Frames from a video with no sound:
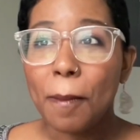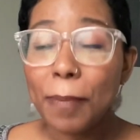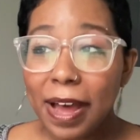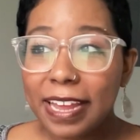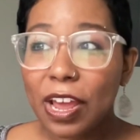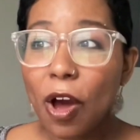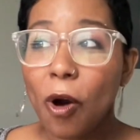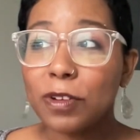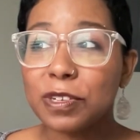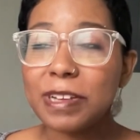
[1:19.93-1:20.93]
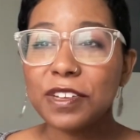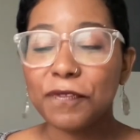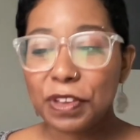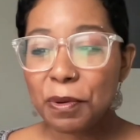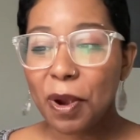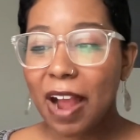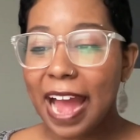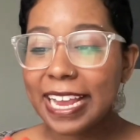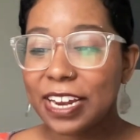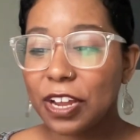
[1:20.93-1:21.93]
But also as a viewer,
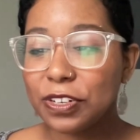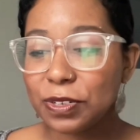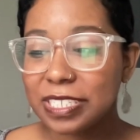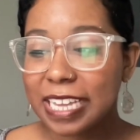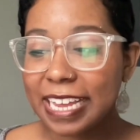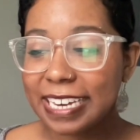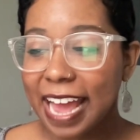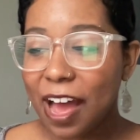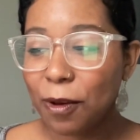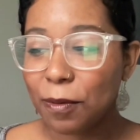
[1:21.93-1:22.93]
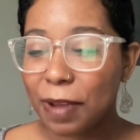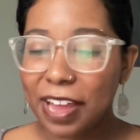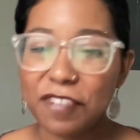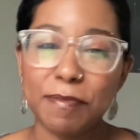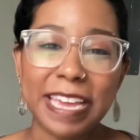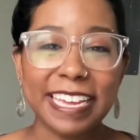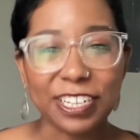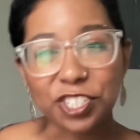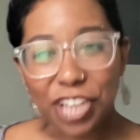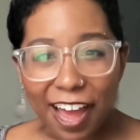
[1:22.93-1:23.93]
I can understand how kind of making a
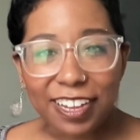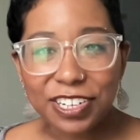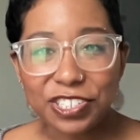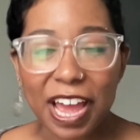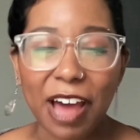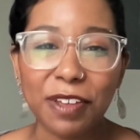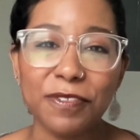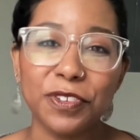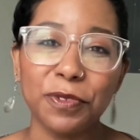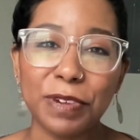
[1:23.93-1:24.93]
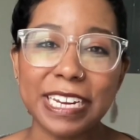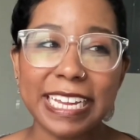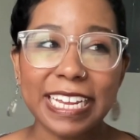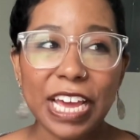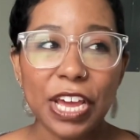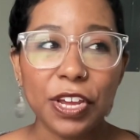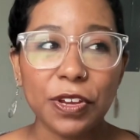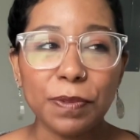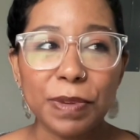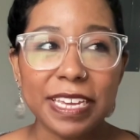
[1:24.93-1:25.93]
challenge out of your reading
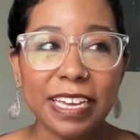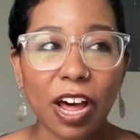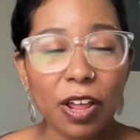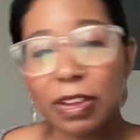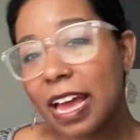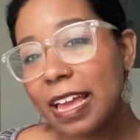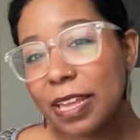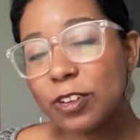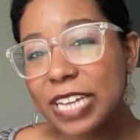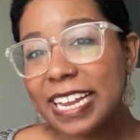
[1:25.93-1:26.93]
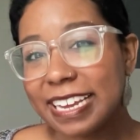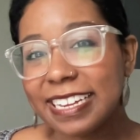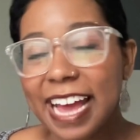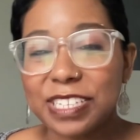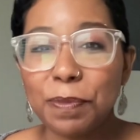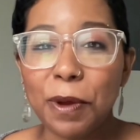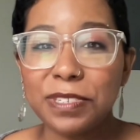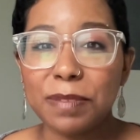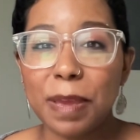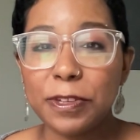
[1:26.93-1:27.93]
could be entertaining as
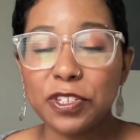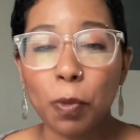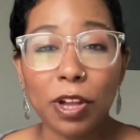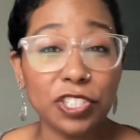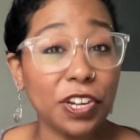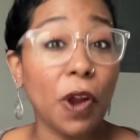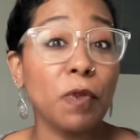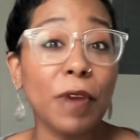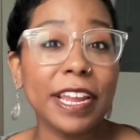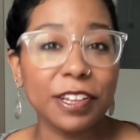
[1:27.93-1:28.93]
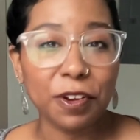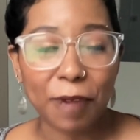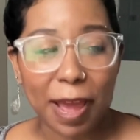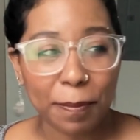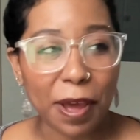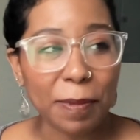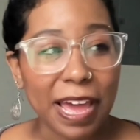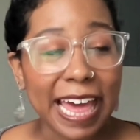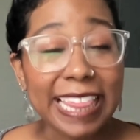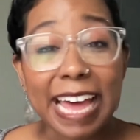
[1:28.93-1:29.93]
opposed to maybe just watching a regular wrap up.
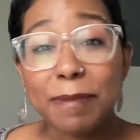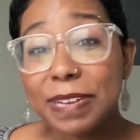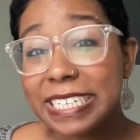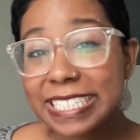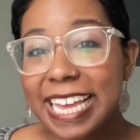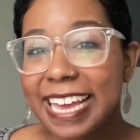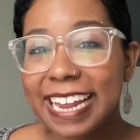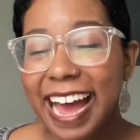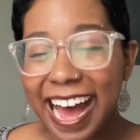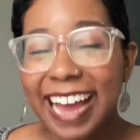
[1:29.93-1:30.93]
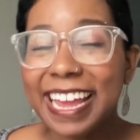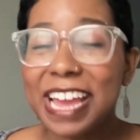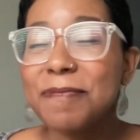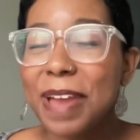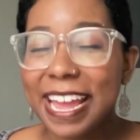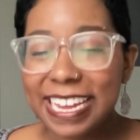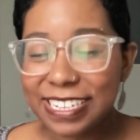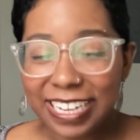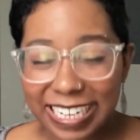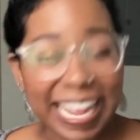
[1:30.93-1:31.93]
That being said, I am a
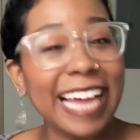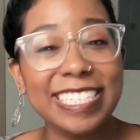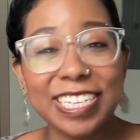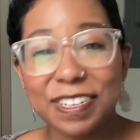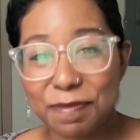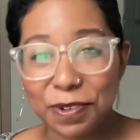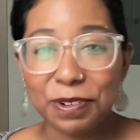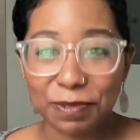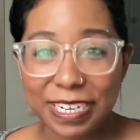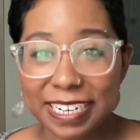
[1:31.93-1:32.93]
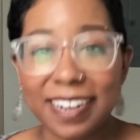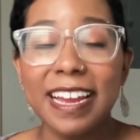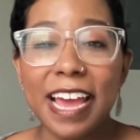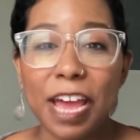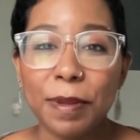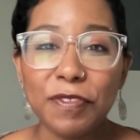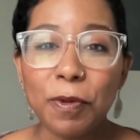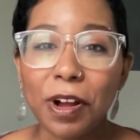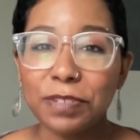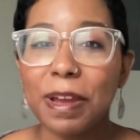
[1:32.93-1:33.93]
classic mood reader. I mean, if you
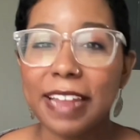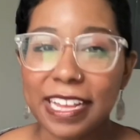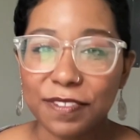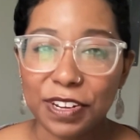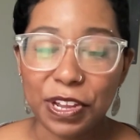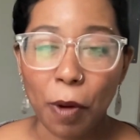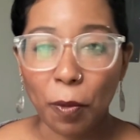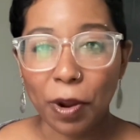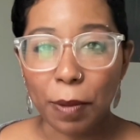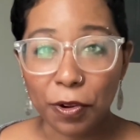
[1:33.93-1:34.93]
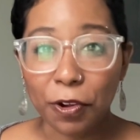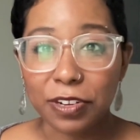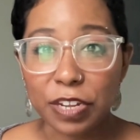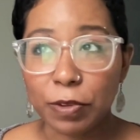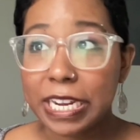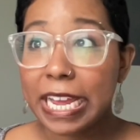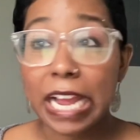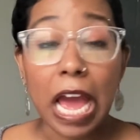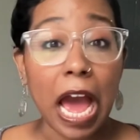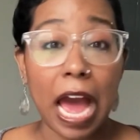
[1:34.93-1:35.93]
watch my last video on what I'm currently
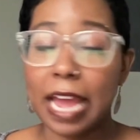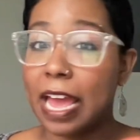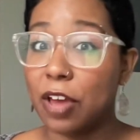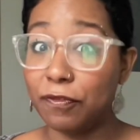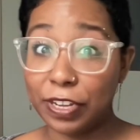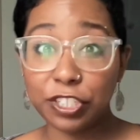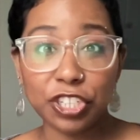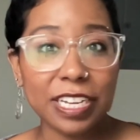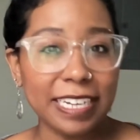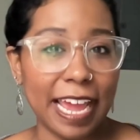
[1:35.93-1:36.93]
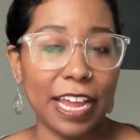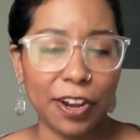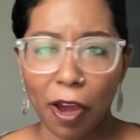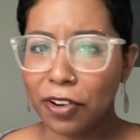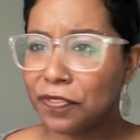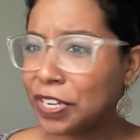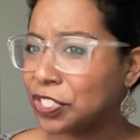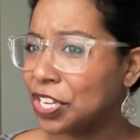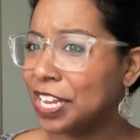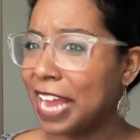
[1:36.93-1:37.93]
reading, I have fiction and
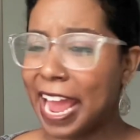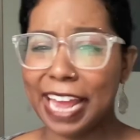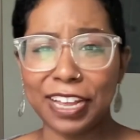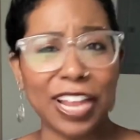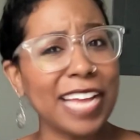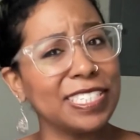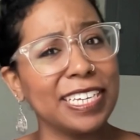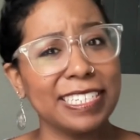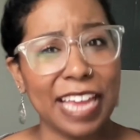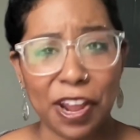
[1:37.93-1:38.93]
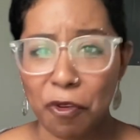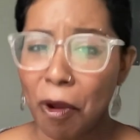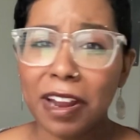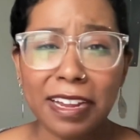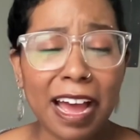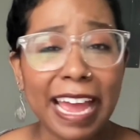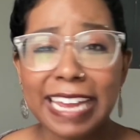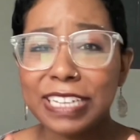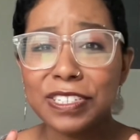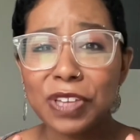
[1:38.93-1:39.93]
nonfiction and classics and erotica,
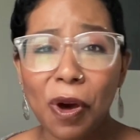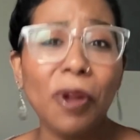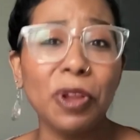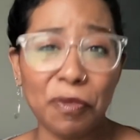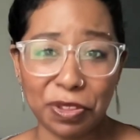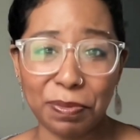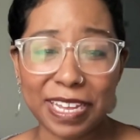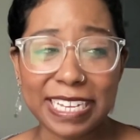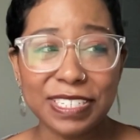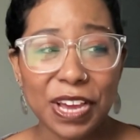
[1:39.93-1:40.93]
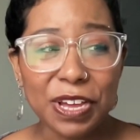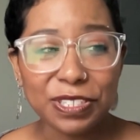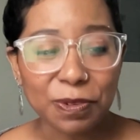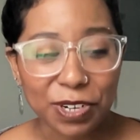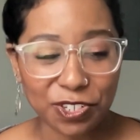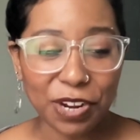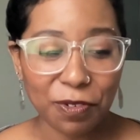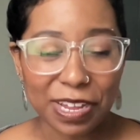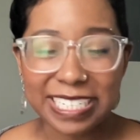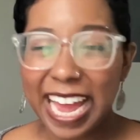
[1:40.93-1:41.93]
and it's all over the place. So in
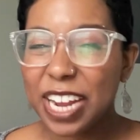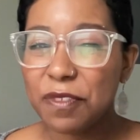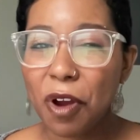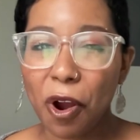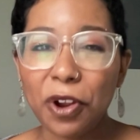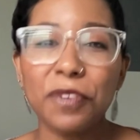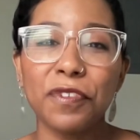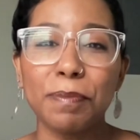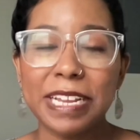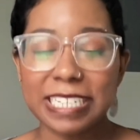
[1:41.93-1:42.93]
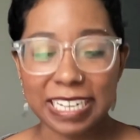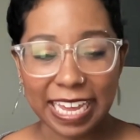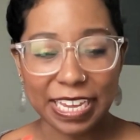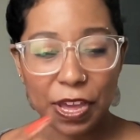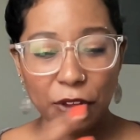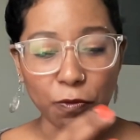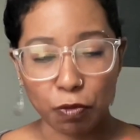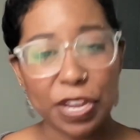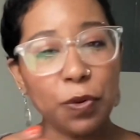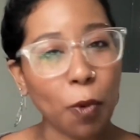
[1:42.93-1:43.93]
general, it's kind of hard for me to like
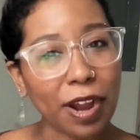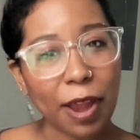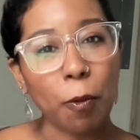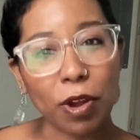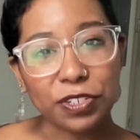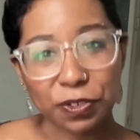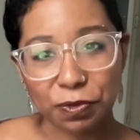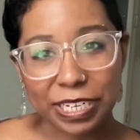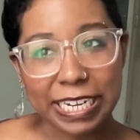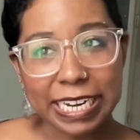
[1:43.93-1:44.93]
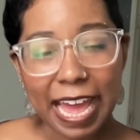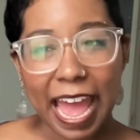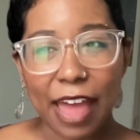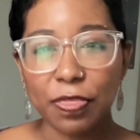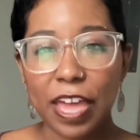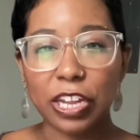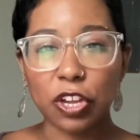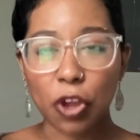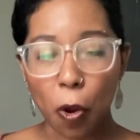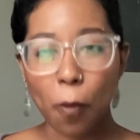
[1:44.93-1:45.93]
read what I want to read and
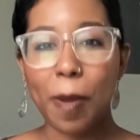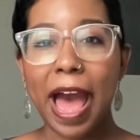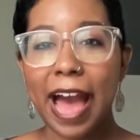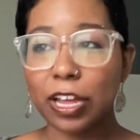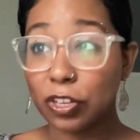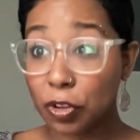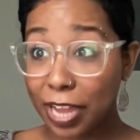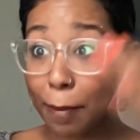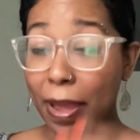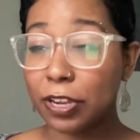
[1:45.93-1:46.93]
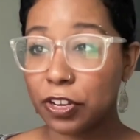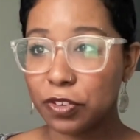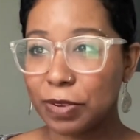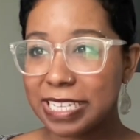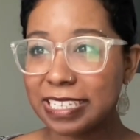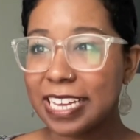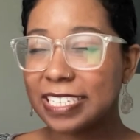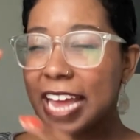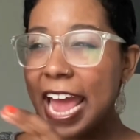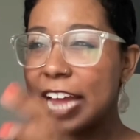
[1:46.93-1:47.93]
then go back, look at my Goodreads
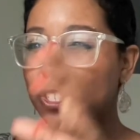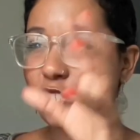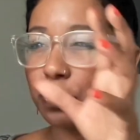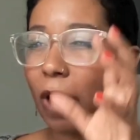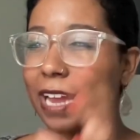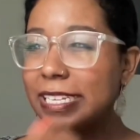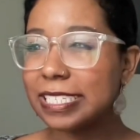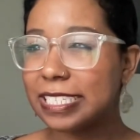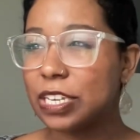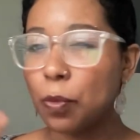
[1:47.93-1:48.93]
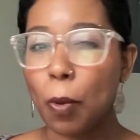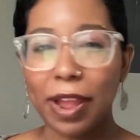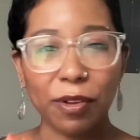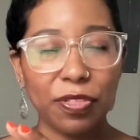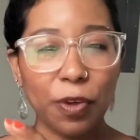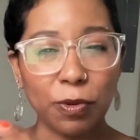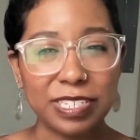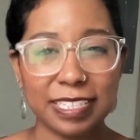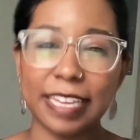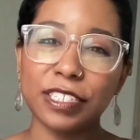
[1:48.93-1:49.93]
list and try to see where
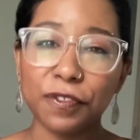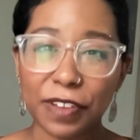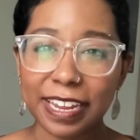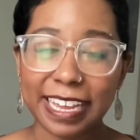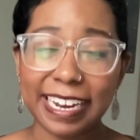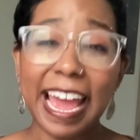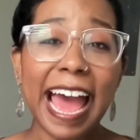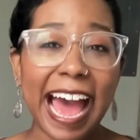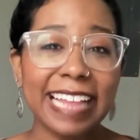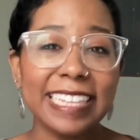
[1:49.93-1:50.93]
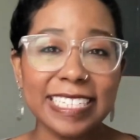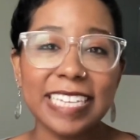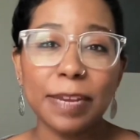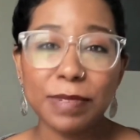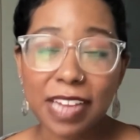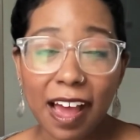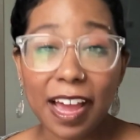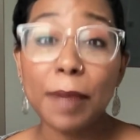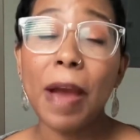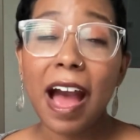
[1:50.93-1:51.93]
those things fit in. At the same
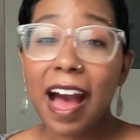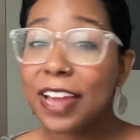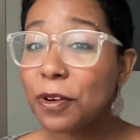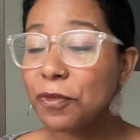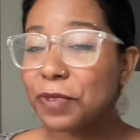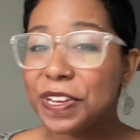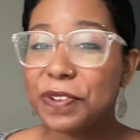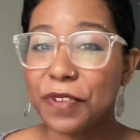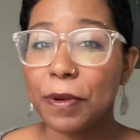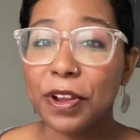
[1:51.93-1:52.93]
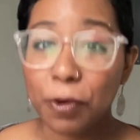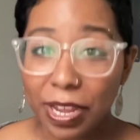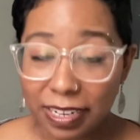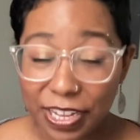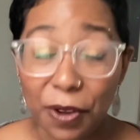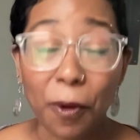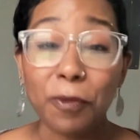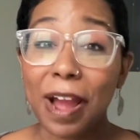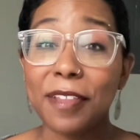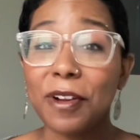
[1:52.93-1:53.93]
time, I don't read very quickly, or
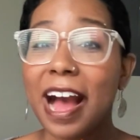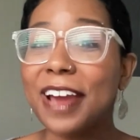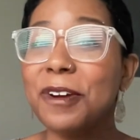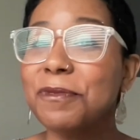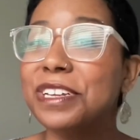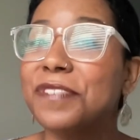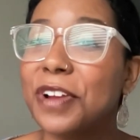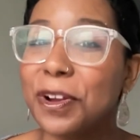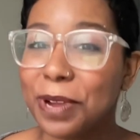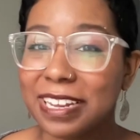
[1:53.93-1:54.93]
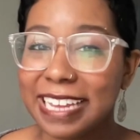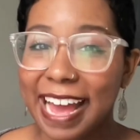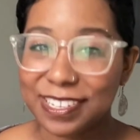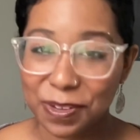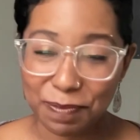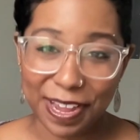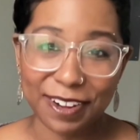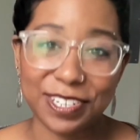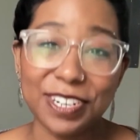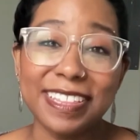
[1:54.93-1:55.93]
rather, I don't read very quickly as
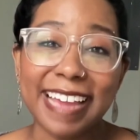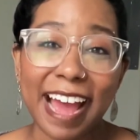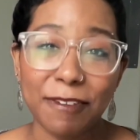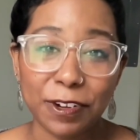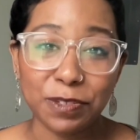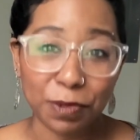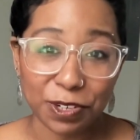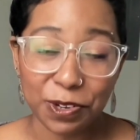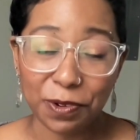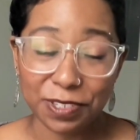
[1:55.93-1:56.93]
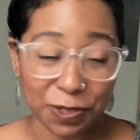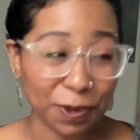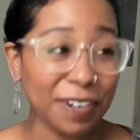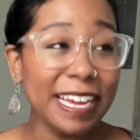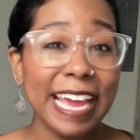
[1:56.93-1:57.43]
compared to the average booktuber.